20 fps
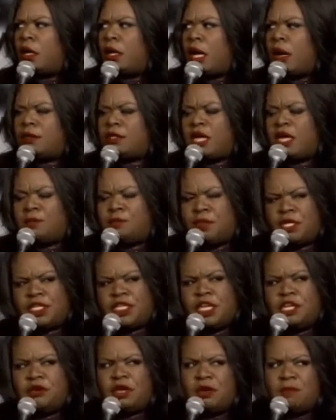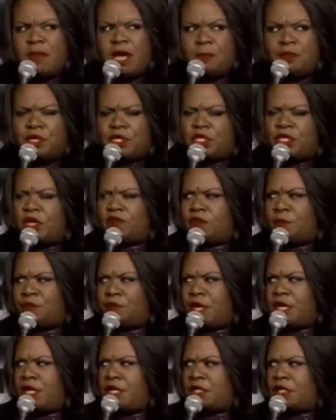I was like, bitch, can you get my pussy off the
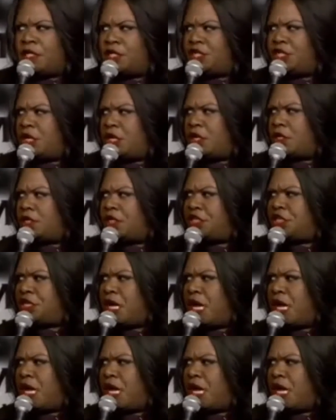prayer list at church?